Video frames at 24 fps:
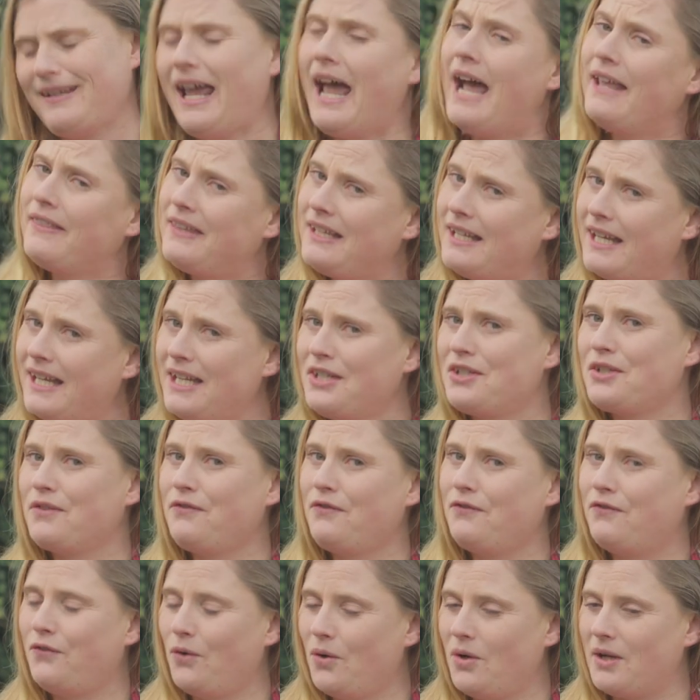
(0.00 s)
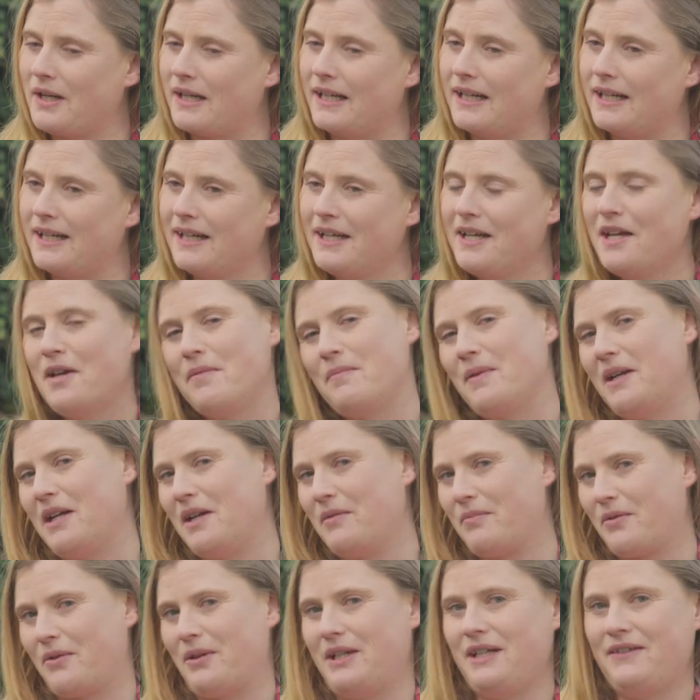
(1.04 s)
At the age of forty,
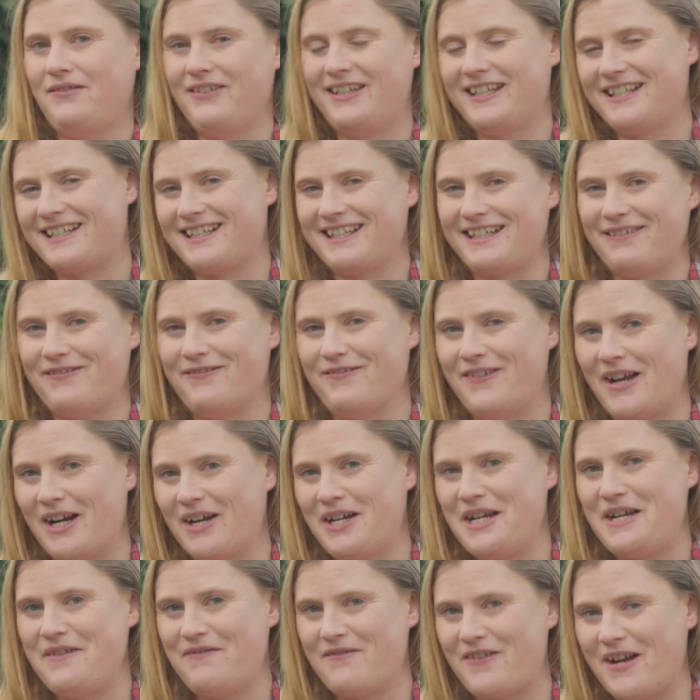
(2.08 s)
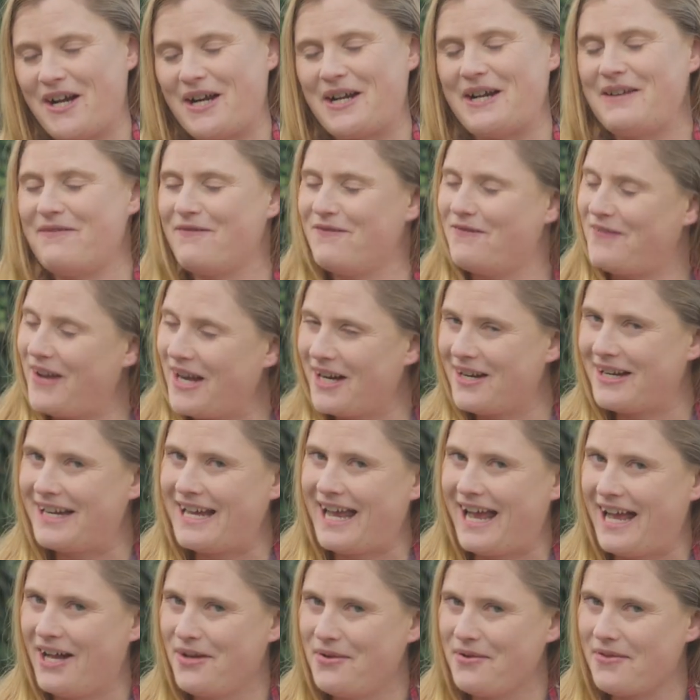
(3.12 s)
being previously very, very, very
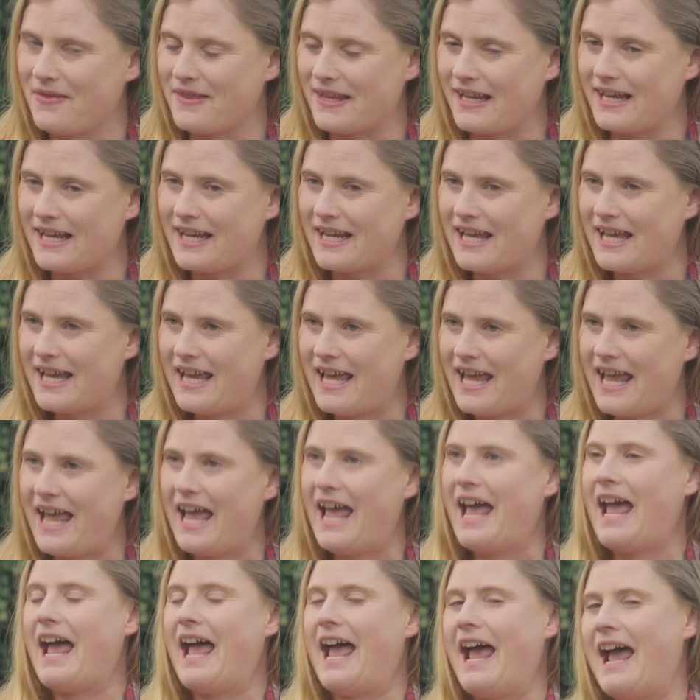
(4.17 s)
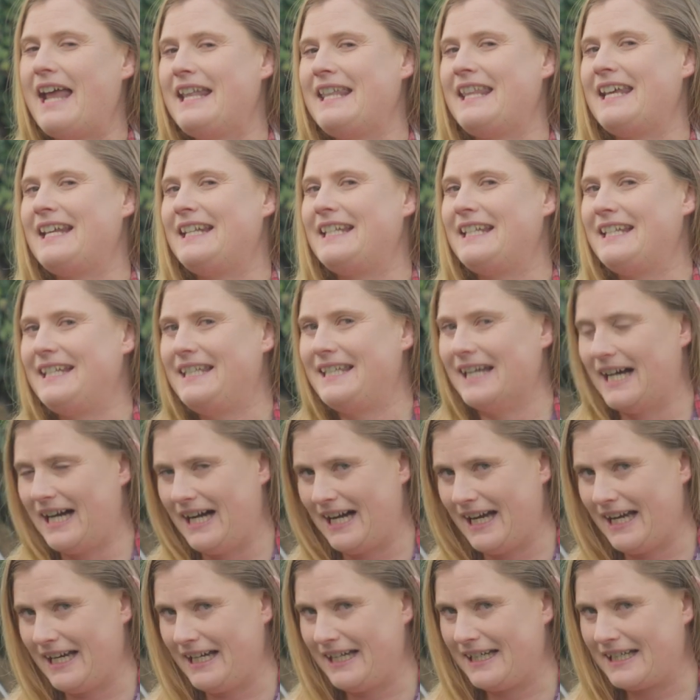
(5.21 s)
healthy, and then
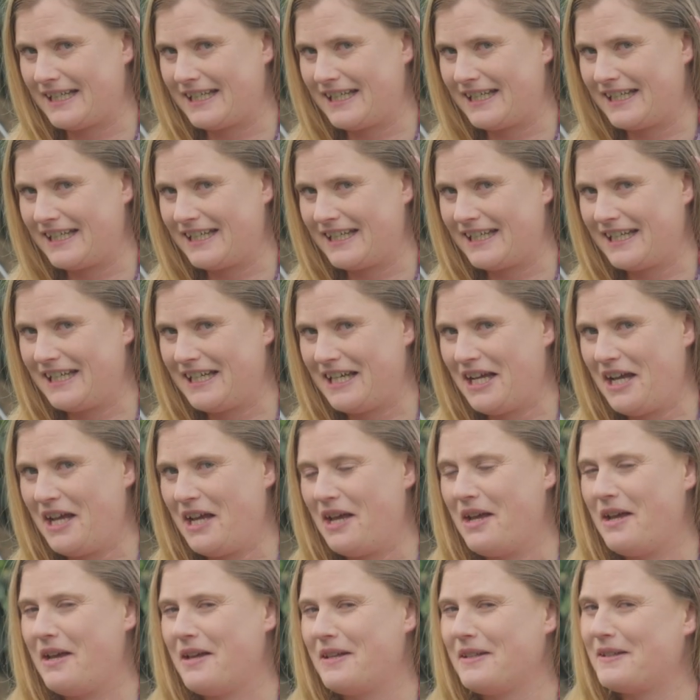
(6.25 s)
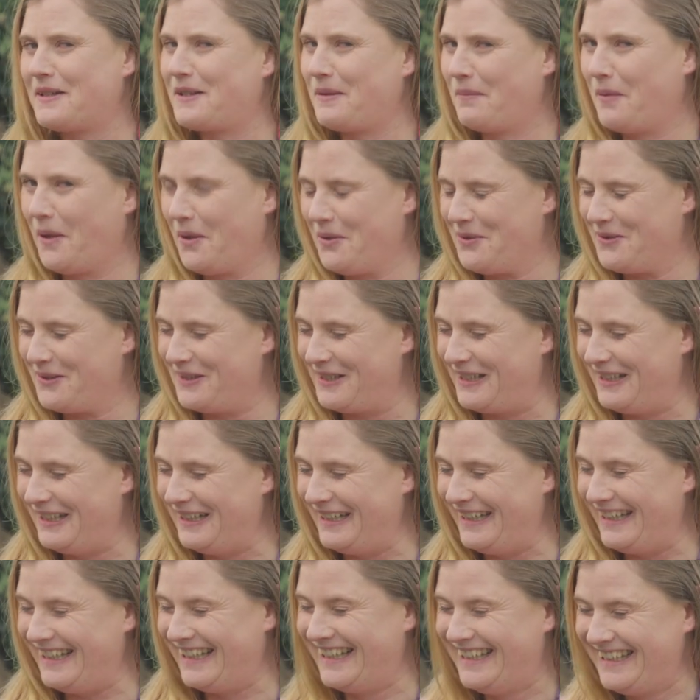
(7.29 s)
died,
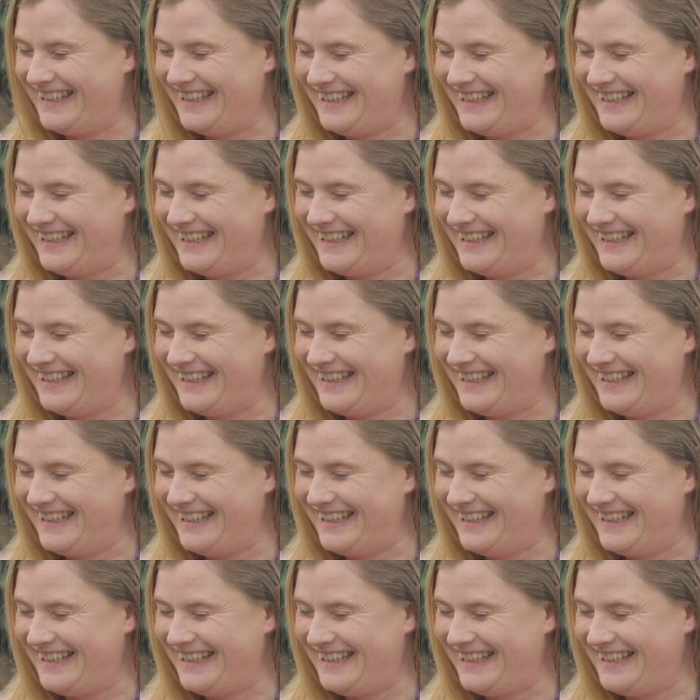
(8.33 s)
supposedly,